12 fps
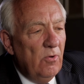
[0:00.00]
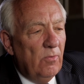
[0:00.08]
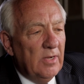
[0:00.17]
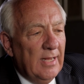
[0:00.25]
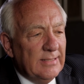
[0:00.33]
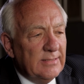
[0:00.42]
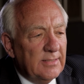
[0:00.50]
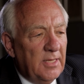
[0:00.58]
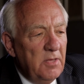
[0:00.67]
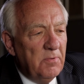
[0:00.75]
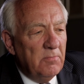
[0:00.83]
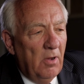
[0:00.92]
one has to
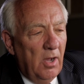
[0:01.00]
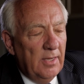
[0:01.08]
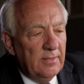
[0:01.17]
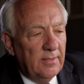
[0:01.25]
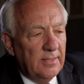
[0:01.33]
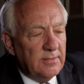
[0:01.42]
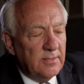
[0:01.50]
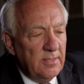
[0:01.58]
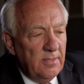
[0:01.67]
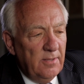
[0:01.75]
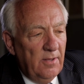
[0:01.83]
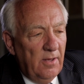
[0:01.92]
keep in mind that
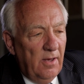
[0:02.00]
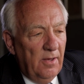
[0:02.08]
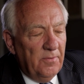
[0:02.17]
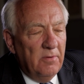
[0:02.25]
uh,